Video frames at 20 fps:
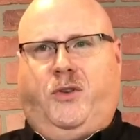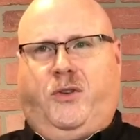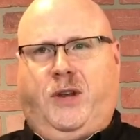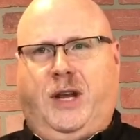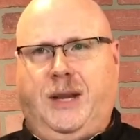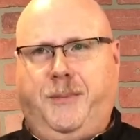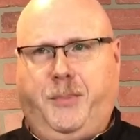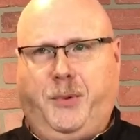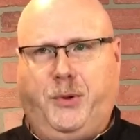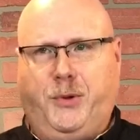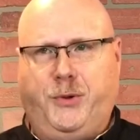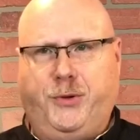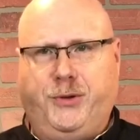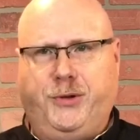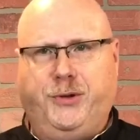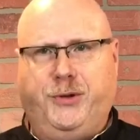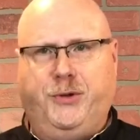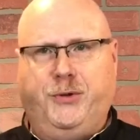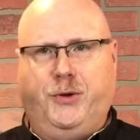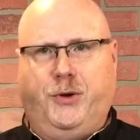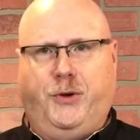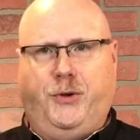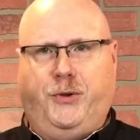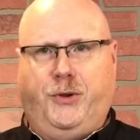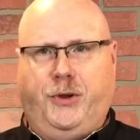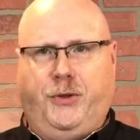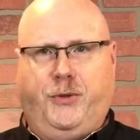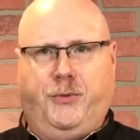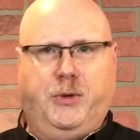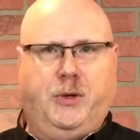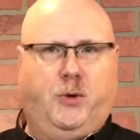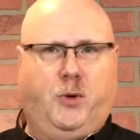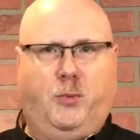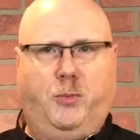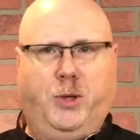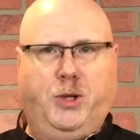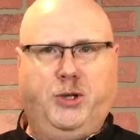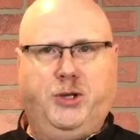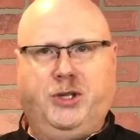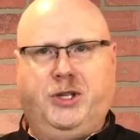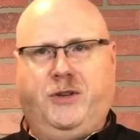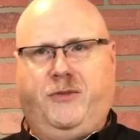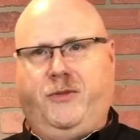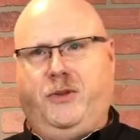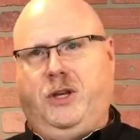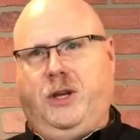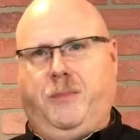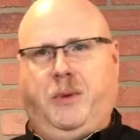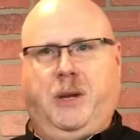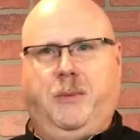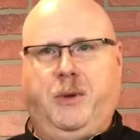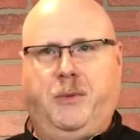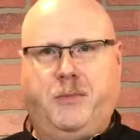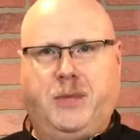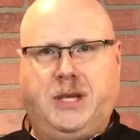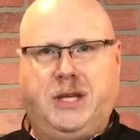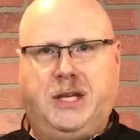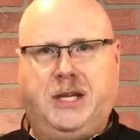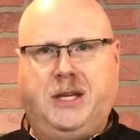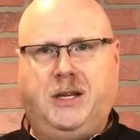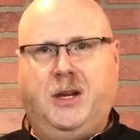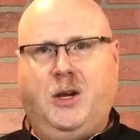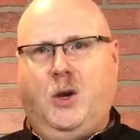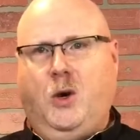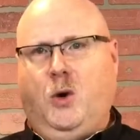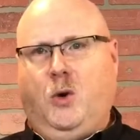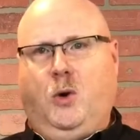staple, and do all the 3-hole punching for the upcoming meeting,